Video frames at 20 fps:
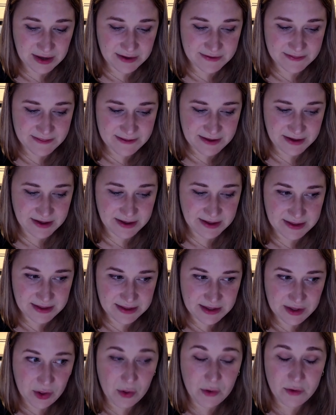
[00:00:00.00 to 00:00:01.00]
think
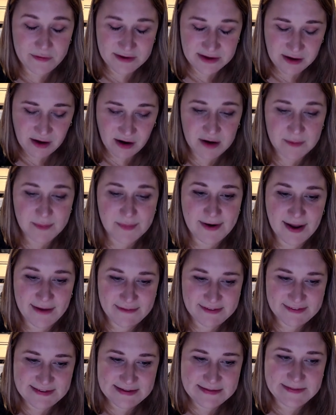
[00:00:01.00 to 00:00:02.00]
holding our
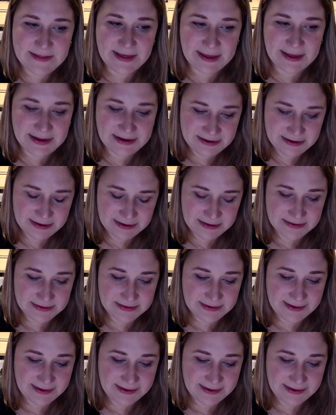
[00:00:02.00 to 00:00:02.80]
privacy line